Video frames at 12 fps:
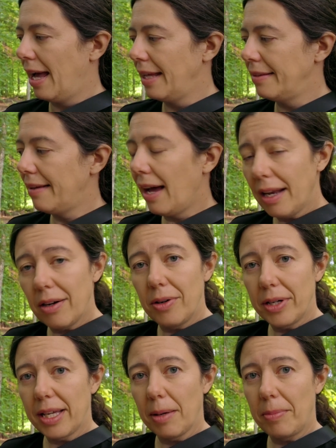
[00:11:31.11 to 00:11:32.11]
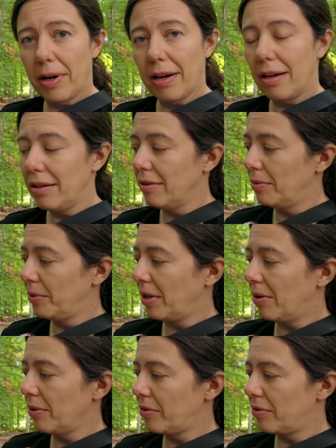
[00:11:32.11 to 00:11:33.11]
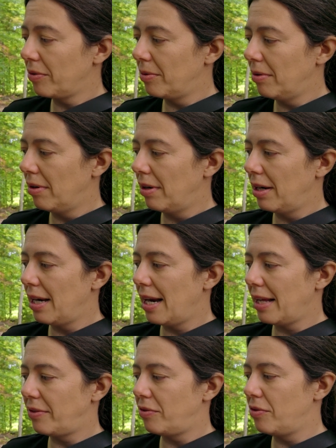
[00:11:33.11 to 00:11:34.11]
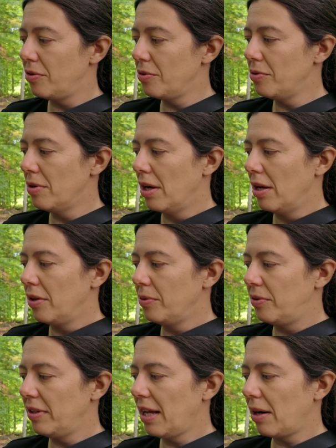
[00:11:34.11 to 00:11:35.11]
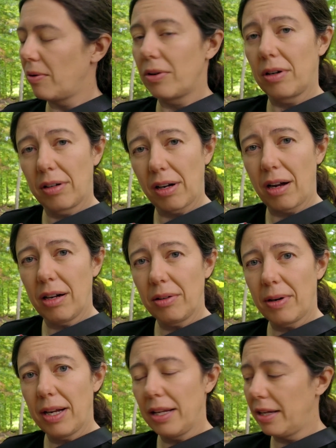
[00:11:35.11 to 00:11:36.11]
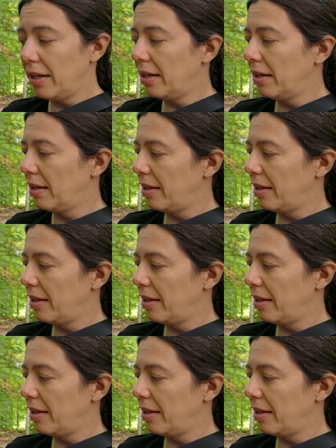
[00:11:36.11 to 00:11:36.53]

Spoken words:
And that OK button will also let you see that little clock right here?